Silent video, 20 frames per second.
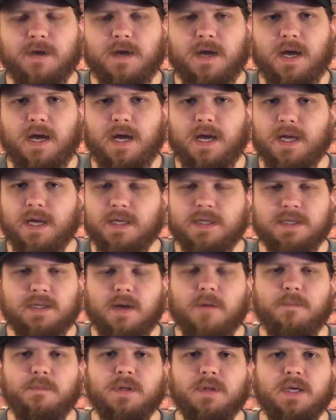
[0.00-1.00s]
I
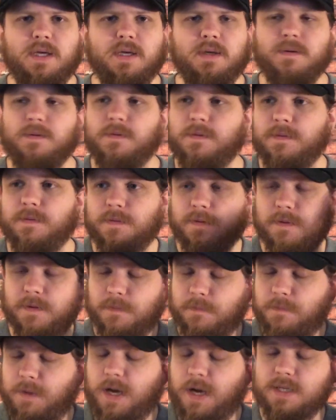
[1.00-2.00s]
dumbly,
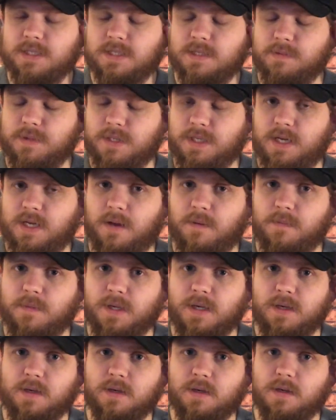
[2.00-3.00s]
possibly
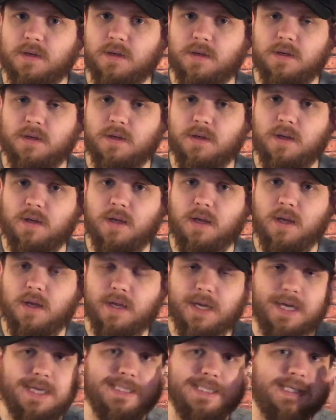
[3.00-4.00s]
dumbly,
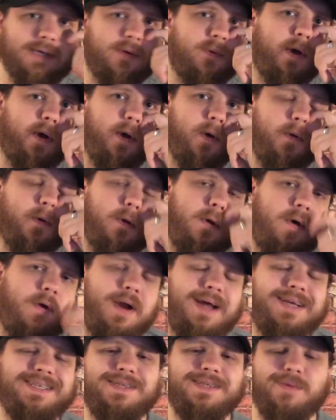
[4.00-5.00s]
I still want to hold
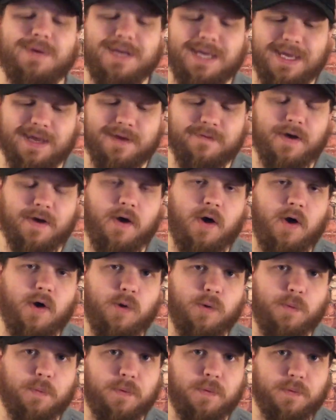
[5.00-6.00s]
on. I still want to give out
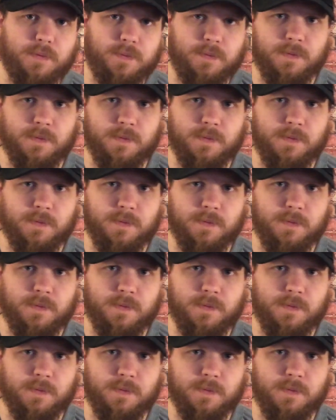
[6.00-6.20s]
hope